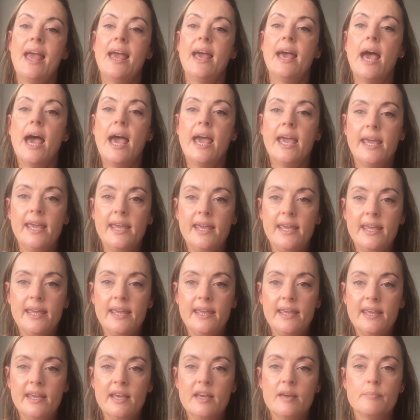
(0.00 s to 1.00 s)

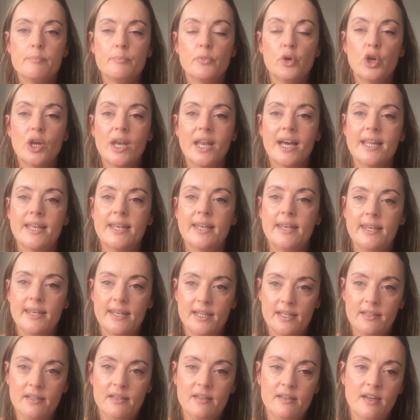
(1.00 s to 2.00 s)
He
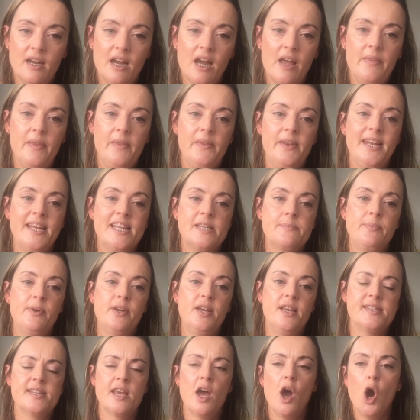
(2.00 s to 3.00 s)
molannan. And then the next bit
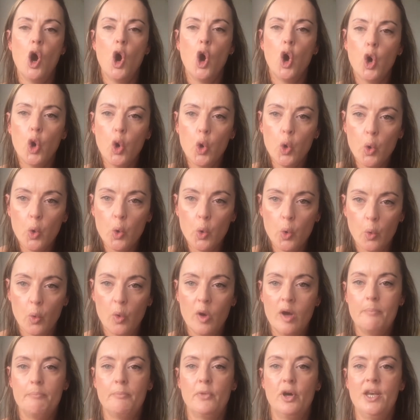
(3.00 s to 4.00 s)
is ho
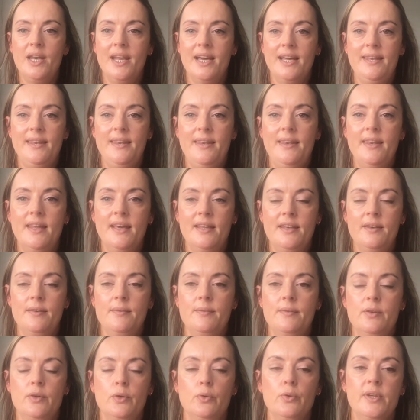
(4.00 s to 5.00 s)
molannan.
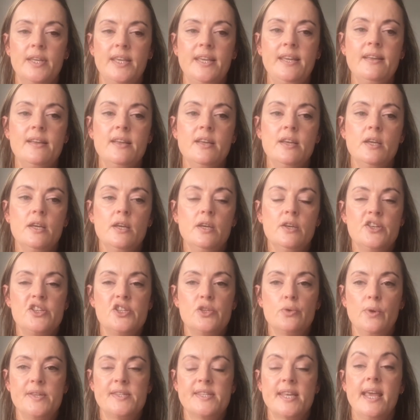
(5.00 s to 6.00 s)
Okay?
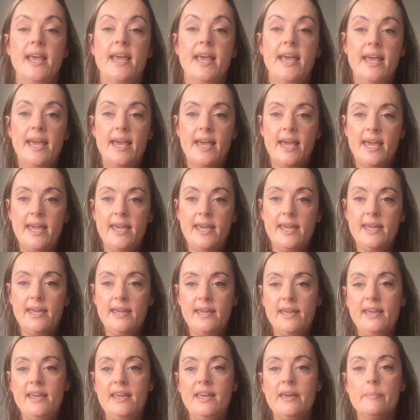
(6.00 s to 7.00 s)
So it's
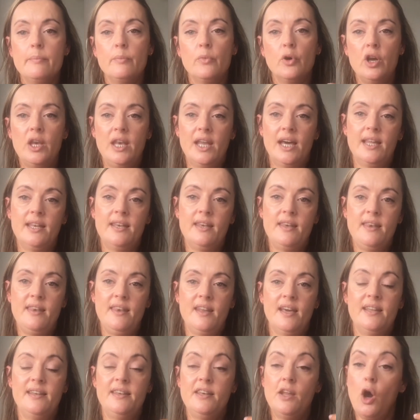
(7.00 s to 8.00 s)
He
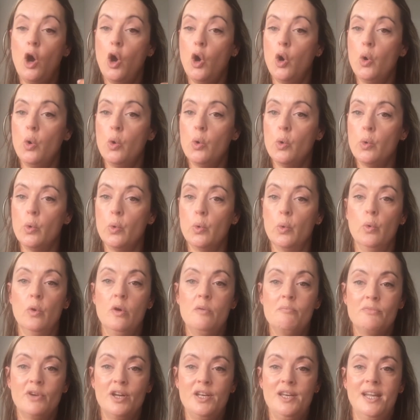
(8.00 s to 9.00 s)
molannan ho
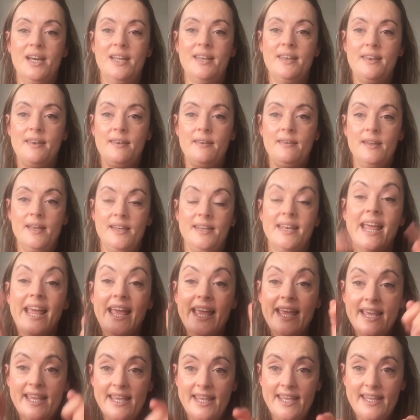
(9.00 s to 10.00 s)
molannan.
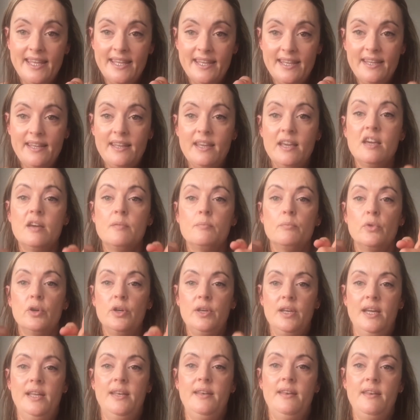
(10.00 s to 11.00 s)
He
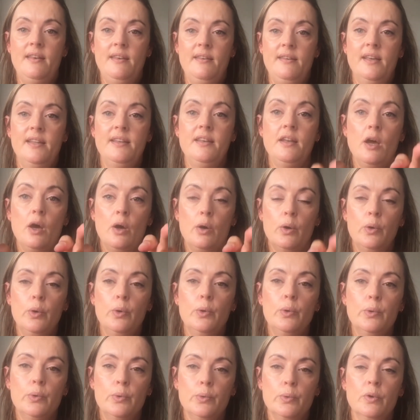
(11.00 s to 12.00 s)
molannan
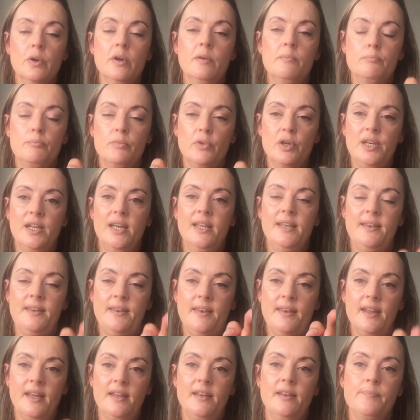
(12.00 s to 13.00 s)
ho
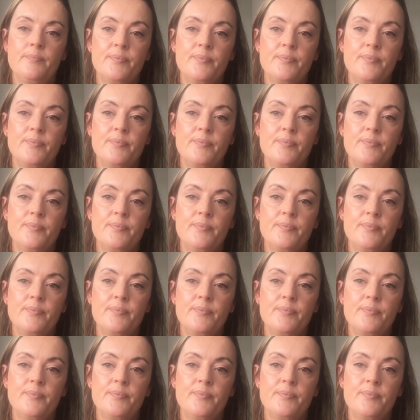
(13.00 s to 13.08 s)
molannan.